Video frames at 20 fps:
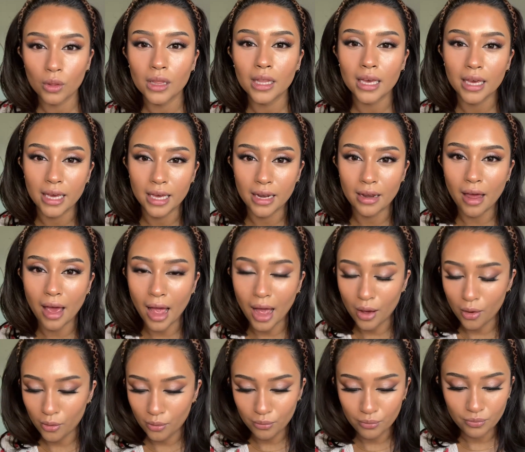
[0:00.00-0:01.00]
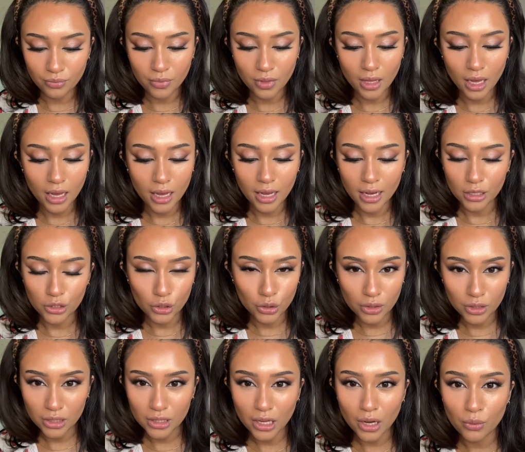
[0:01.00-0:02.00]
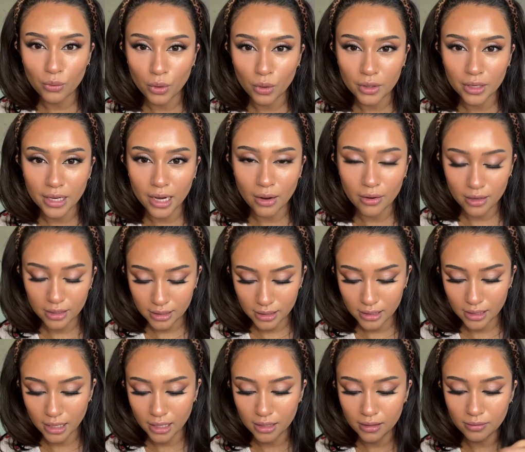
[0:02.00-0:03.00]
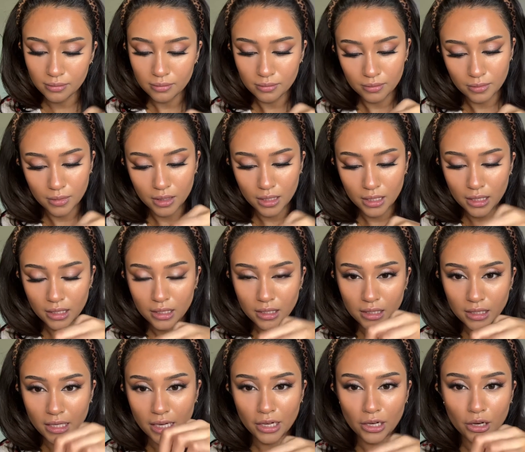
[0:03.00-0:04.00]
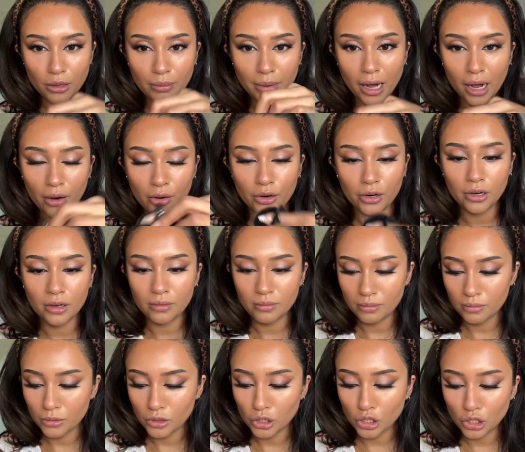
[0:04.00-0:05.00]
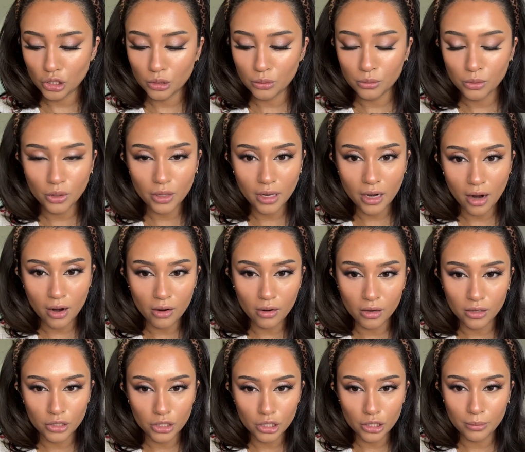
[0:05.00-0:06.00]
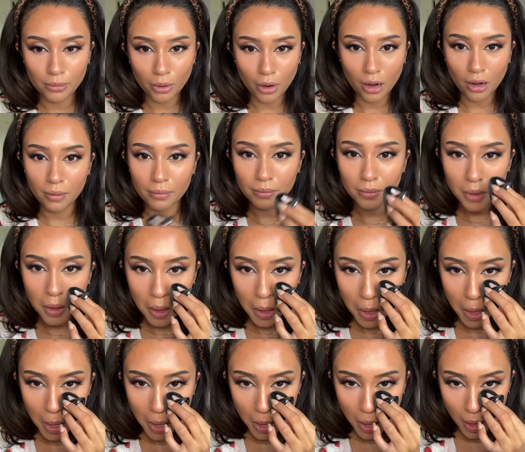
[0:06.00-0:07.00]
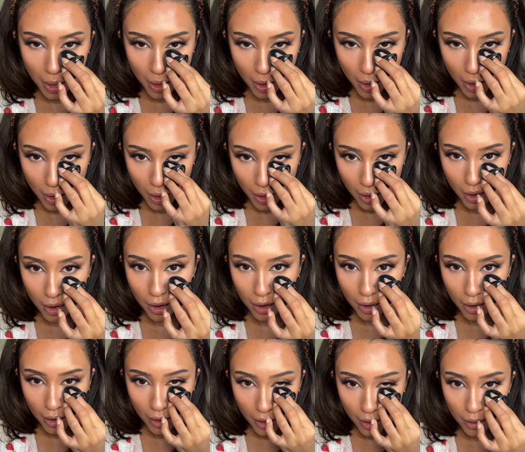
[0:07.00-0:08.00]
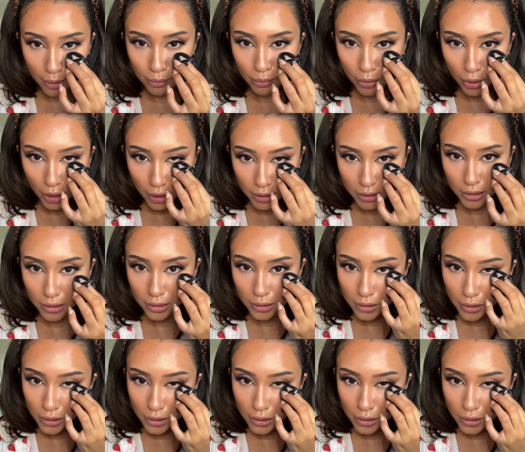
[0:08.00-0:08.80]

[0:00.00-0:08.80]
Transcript: As soon as that rolling out is done, take your powder, smooth it out onto your palm, and press.